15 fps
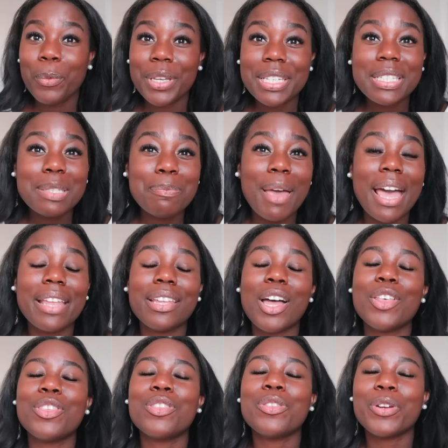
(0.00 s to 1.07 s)
We spend
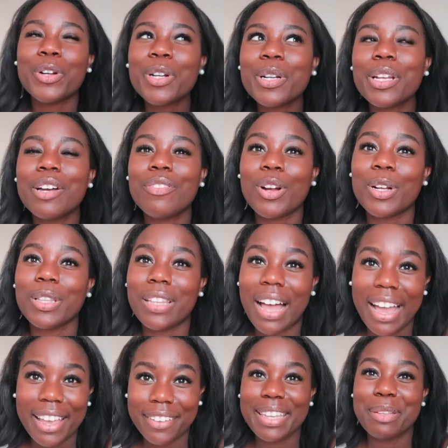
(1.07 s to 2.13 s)
a third of our
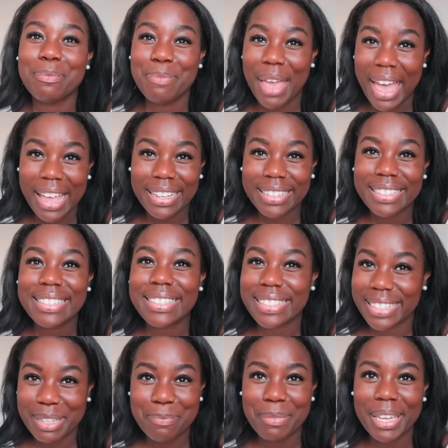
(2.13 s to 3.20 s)
life in bed
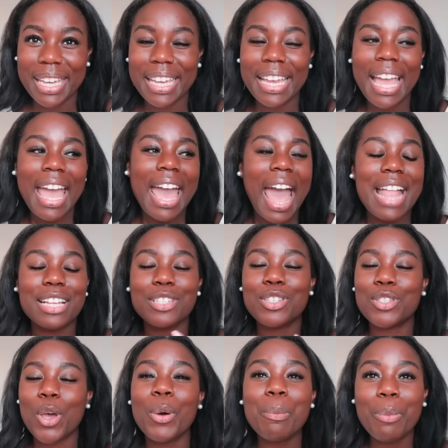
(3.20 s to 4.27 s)
sleeping, and it's
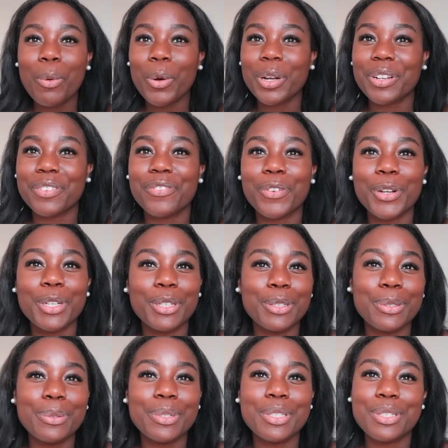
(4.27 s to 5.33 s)
so important for
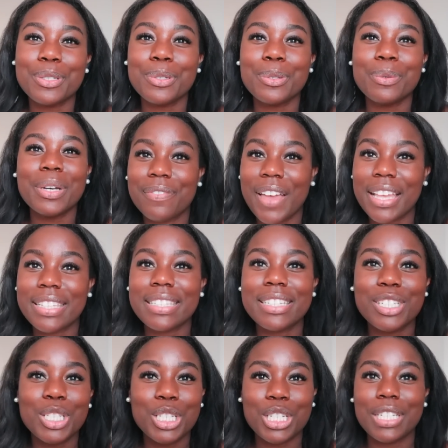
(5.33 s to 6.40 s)
you to invest
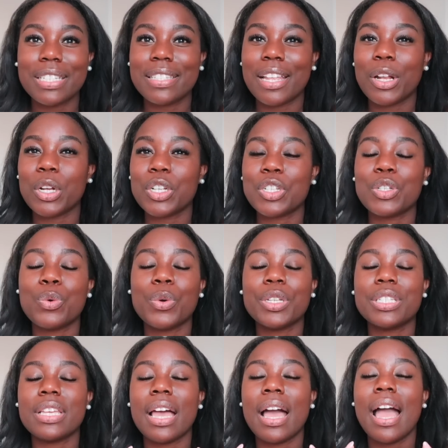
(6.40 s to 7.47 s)
in sheets that are just
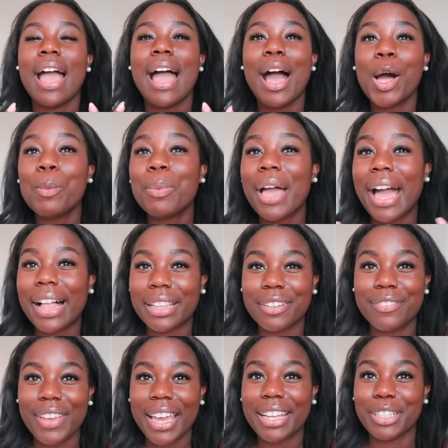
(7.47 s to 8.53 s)
going to help
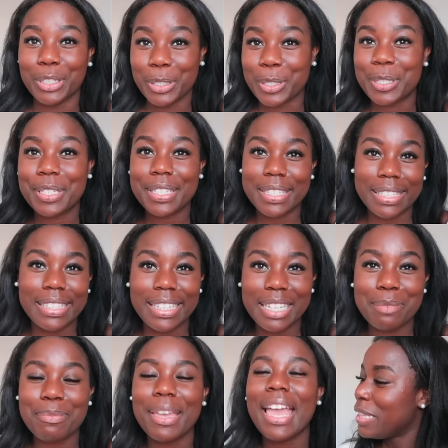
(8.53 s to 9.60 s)
elevate your
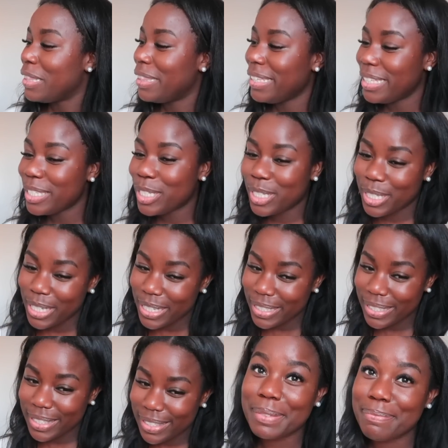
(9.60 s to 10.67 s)
sleep. These
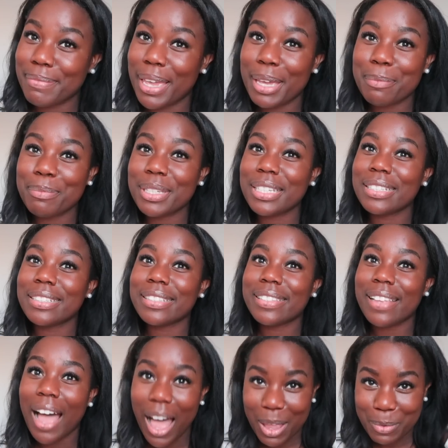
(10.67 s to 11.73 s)
sheets make me
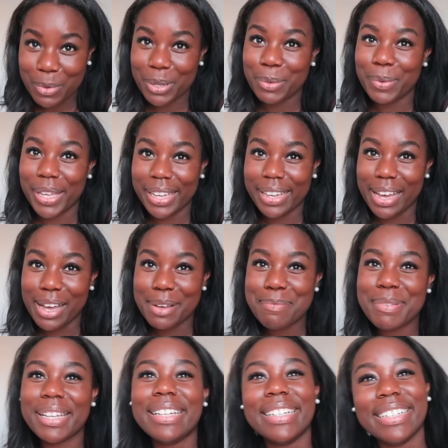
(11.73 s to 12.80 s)
not wanna wake up.